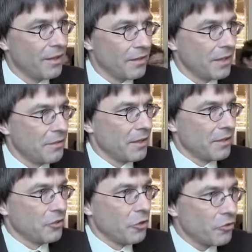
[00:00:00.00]

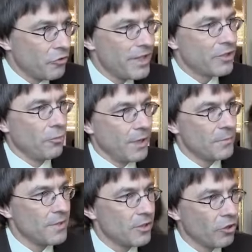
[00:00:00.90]
the concrete
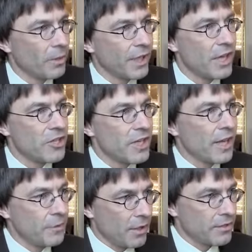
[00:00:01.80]
commitments and obligations
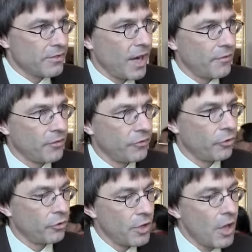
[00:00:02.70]
that we are striving
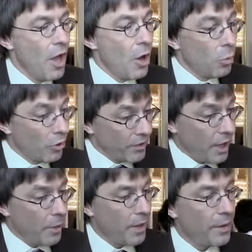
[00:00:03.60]
for. What,
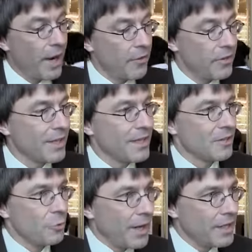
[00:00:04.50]
however, I think is
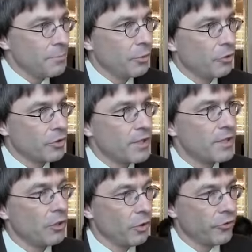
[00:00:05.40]
quite
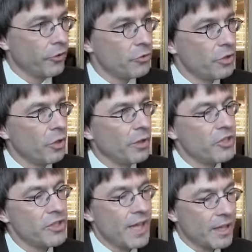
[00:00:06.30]
important also to
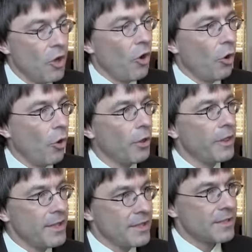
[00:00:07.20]
acknowledge is that all
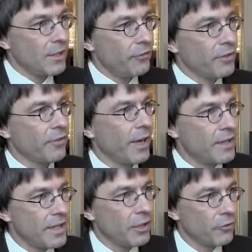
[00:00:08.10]
these different
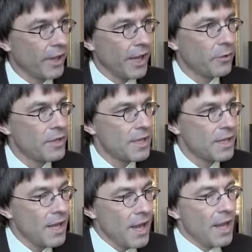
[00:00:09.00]
criteria of
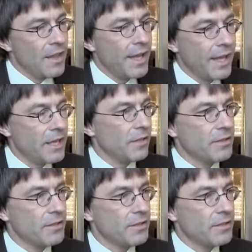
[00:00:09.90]
equity, they